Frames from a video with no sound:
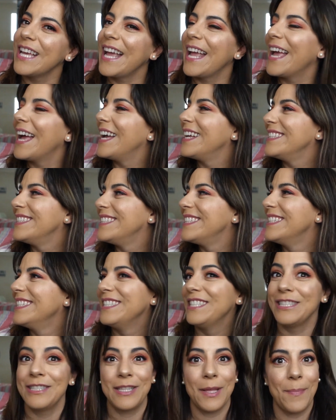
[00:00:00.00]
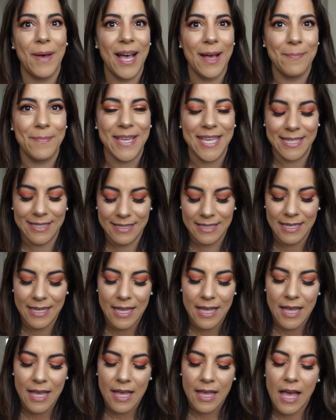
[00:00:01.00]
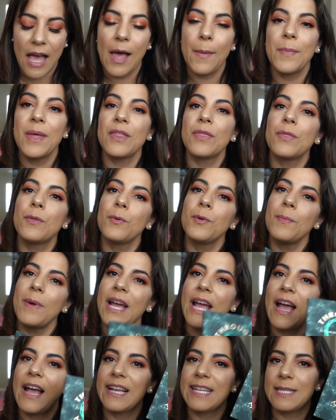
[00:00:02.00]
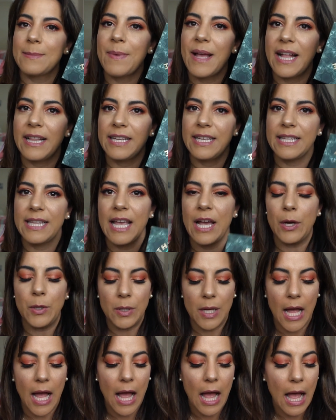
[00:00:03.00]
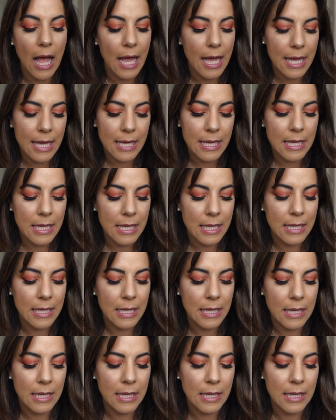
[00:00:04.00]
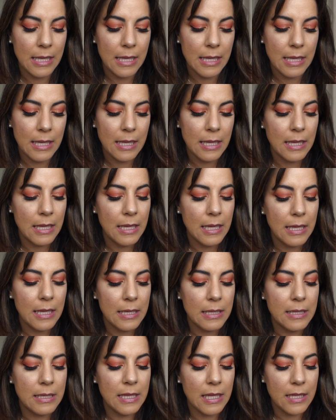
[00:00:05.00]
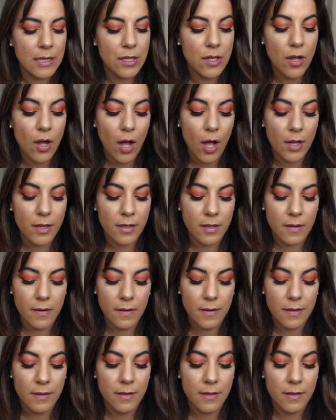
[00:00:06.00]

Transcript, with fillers: and the poppies. Um, Through My Eyes palette. Now I did not